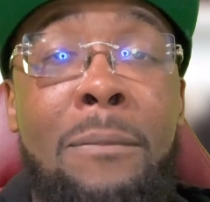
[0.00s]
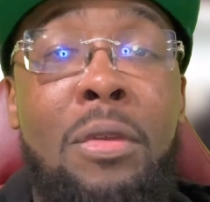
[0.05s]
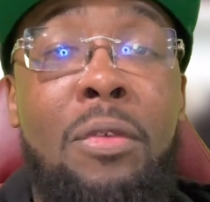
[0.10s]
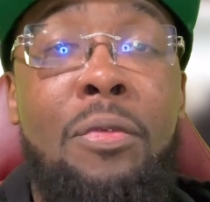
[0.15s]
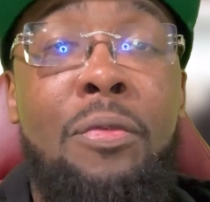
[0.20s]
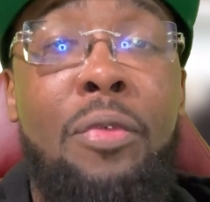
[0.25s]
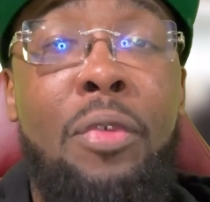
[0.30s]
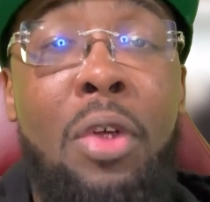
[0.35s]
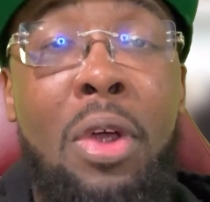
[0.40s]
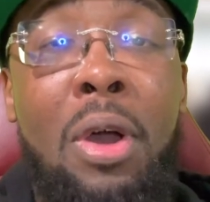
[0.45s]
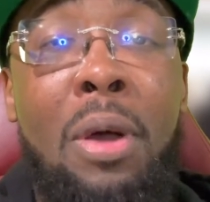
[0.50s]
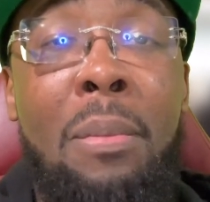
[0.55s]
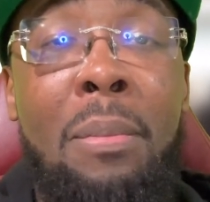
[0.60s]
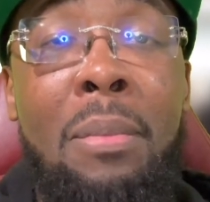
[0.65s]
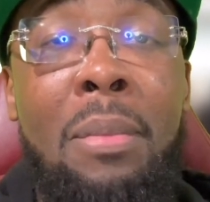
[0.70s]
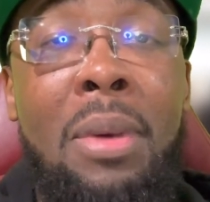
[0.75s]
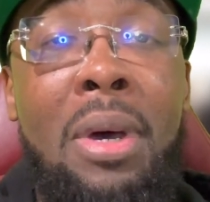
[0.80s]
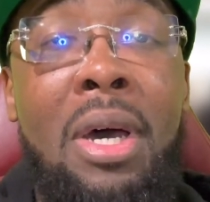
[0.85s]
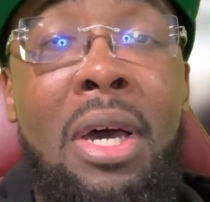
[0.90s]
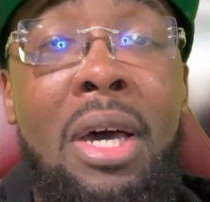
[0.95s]

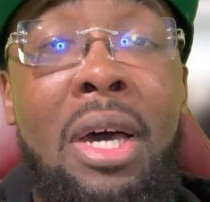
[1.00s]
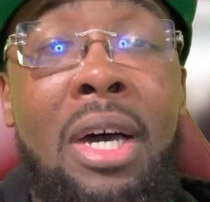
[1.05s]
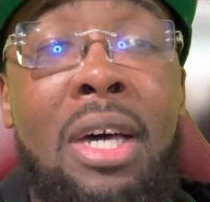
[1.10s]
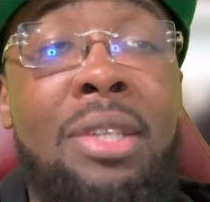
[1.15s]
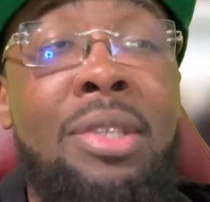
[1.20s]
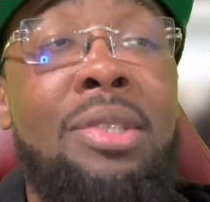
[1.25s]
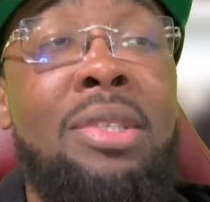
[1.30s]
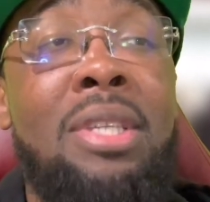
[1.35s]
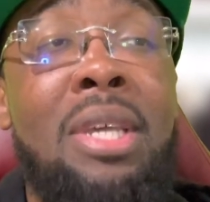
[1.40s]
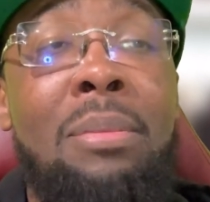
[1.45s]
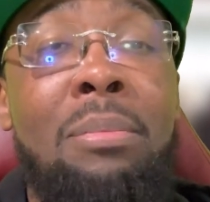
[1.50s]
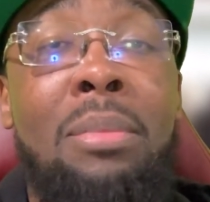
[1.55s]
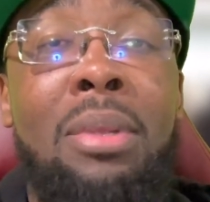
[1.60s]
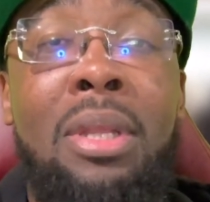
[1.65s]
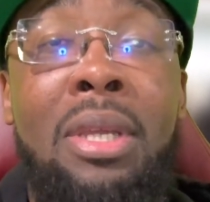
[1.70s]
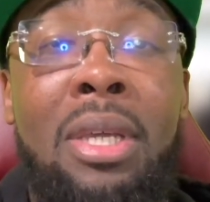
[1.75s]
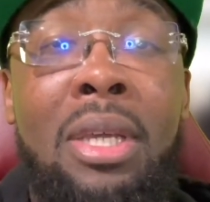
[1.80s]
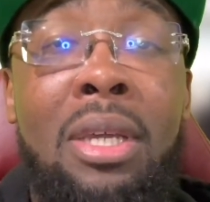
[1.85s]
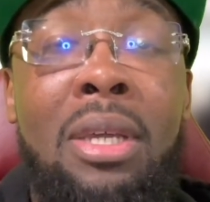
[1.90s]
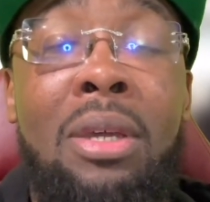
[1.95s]
from
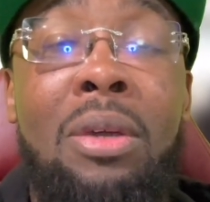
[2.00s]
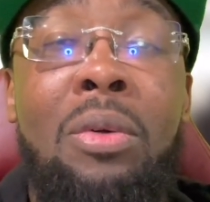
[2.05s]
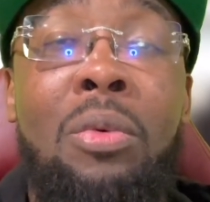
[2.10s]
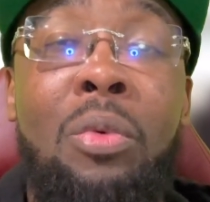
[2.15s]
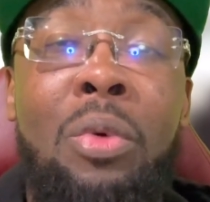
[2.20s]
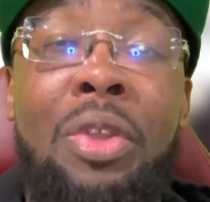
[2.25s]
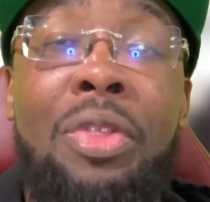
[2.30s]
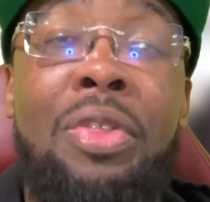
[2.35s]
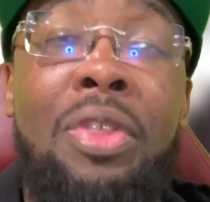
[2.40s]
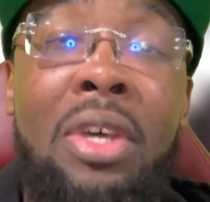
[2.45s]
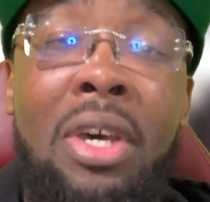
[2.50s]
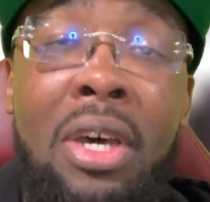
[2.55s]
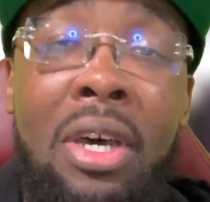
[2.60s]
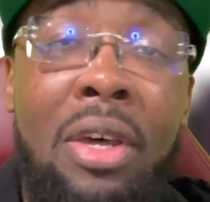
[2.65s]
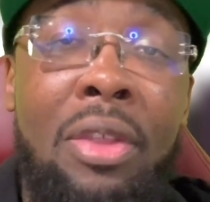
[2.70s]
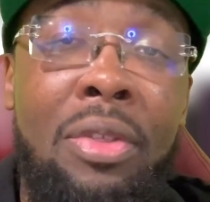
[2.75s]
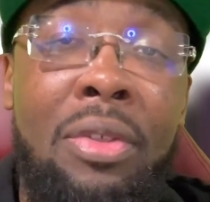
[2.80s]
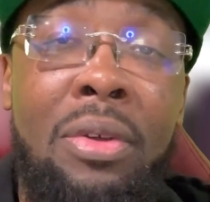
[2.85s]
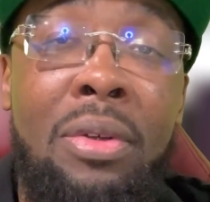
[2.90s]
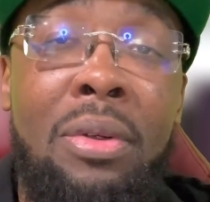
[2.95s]
assembling with the
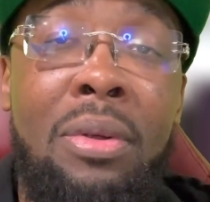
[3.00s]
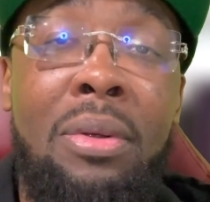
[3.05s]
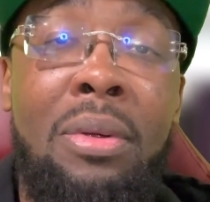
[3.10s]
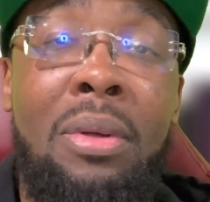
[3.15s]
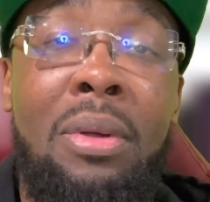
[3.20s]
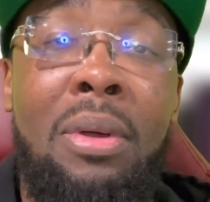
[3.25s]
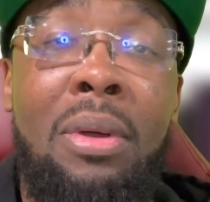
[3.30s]
other